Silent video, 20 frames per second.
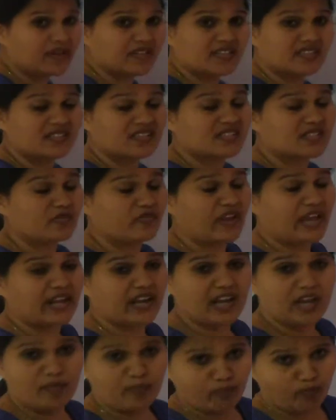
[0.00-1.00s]
this is
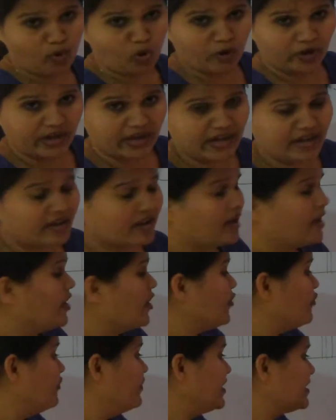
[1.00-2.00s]
very important,
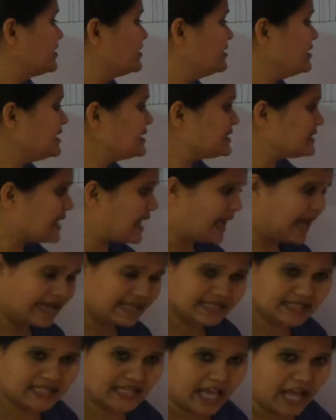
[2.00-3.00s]
where this
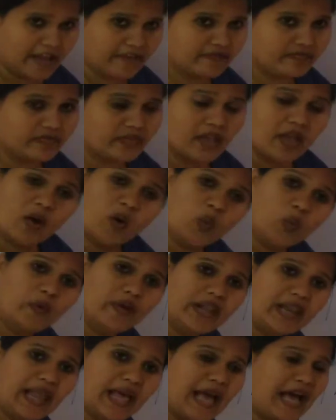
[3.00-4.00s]
enzyme
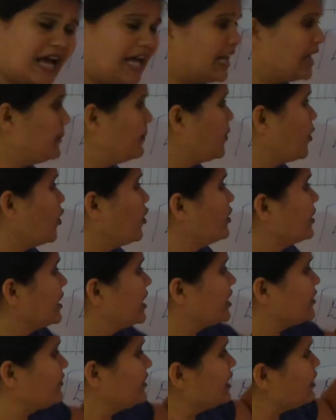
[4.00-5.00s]
will help or it
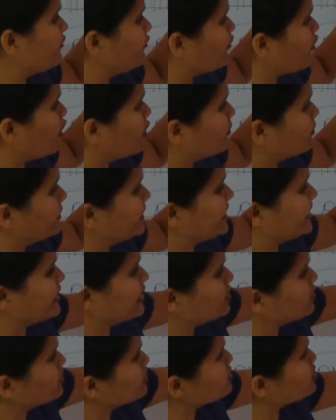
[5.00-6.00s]
will form the
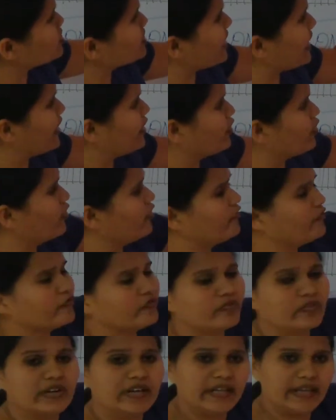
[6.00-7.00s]
new strand of
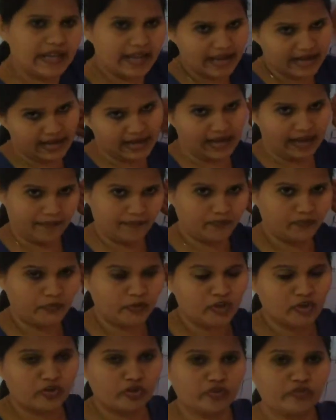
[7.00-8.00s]
DNA
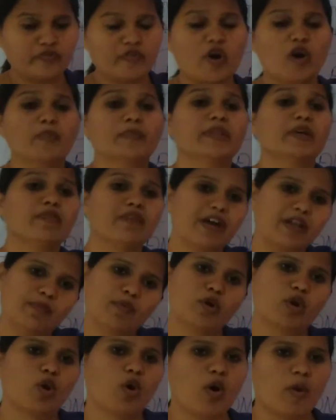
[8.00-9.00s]
to form the one
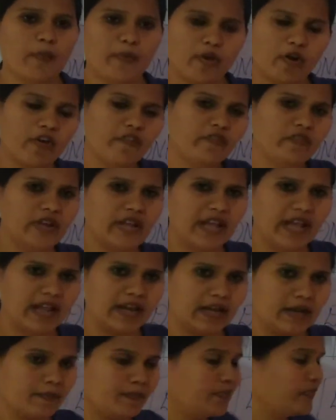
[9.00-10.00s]
more copy of
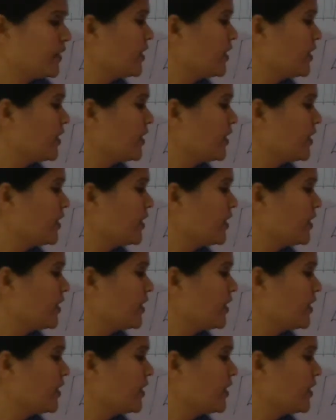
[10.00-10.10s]
DNA.